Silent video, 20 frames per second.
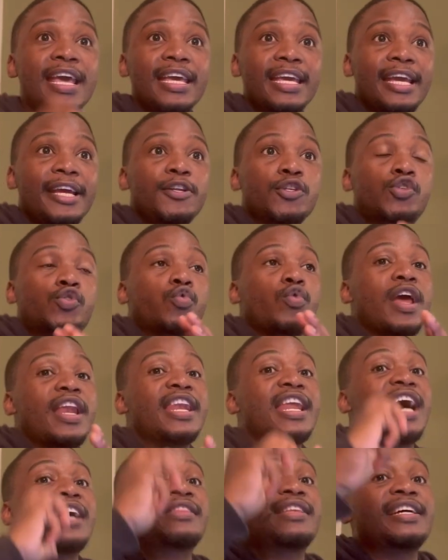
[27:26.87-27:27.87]
into
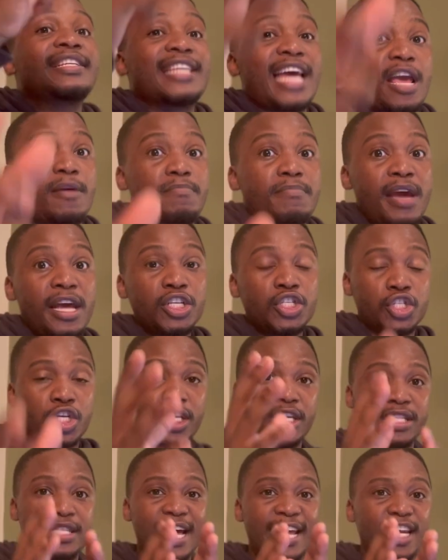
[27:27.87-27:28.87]
another
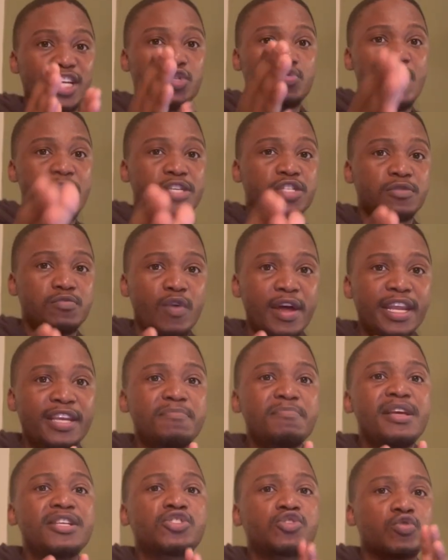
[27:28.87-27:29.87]
dimension. That is what, what it
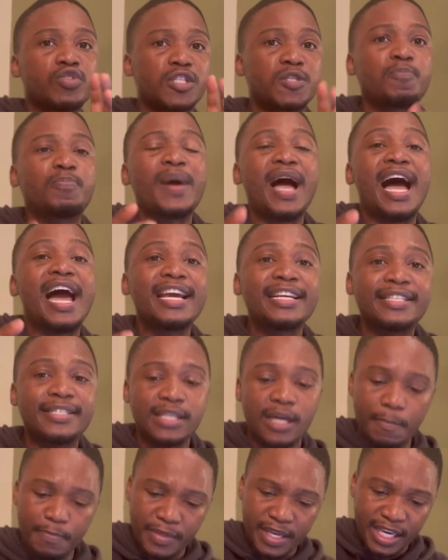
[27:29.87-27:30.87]
means to spy
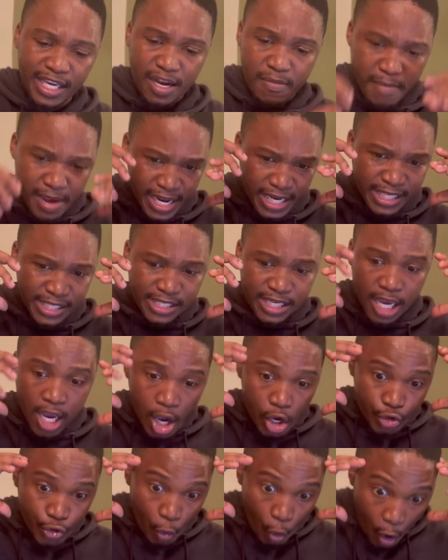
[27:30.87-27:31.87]
something. It means
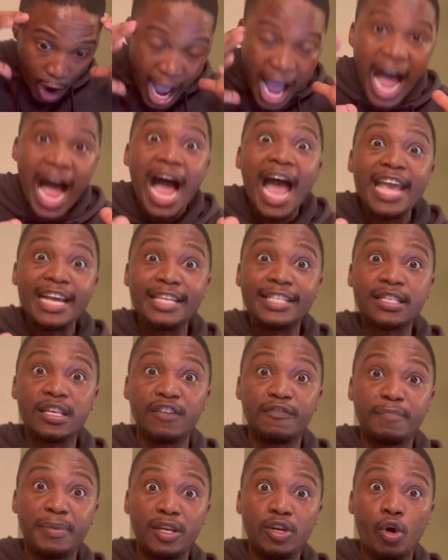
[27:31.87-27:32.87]
your eyes
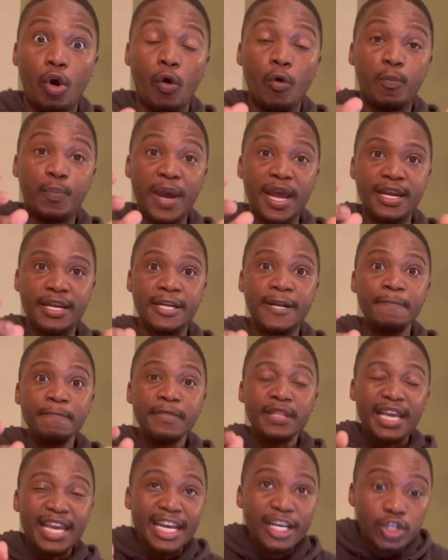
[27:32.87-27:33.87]
have been opened
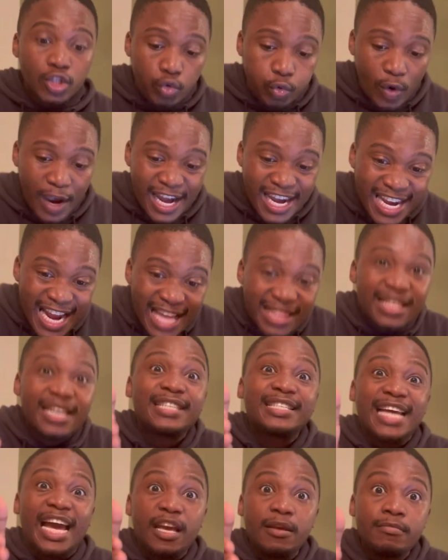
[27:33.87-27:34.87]
into another
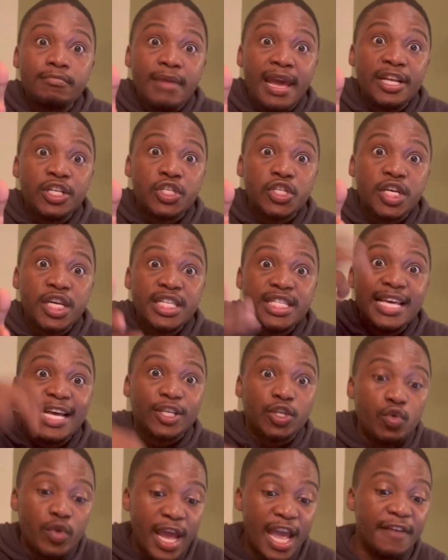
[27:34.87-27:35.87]
dimension
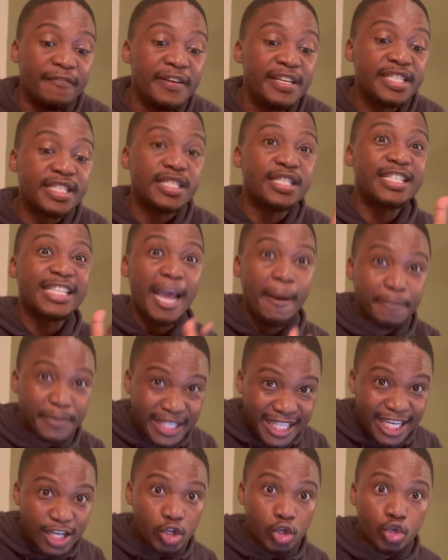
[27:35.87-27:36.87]
that you haven't stepped
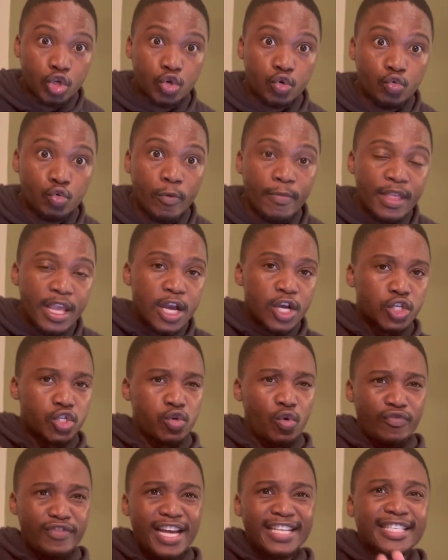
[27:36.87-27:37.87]
into.
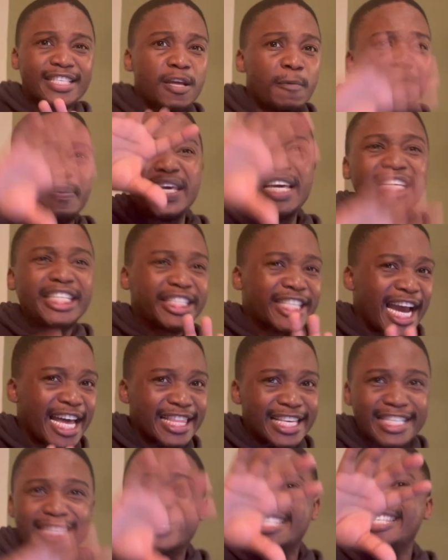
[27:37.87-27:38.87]
So that's the picture,
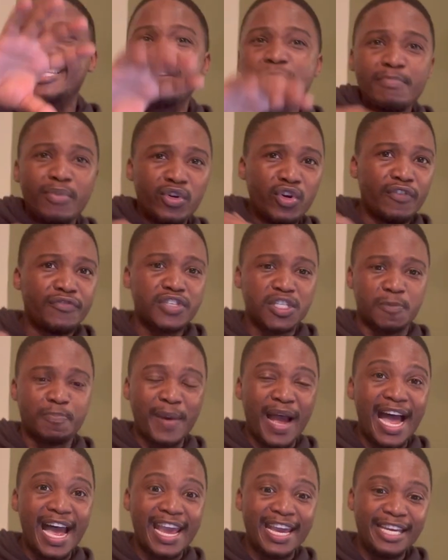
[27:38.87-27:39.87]
the symbol of
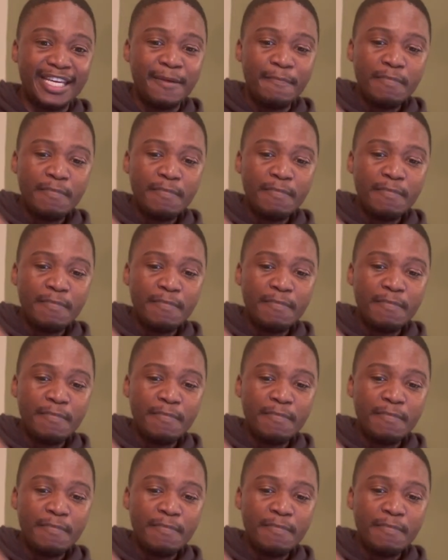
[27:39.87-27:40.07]
spy.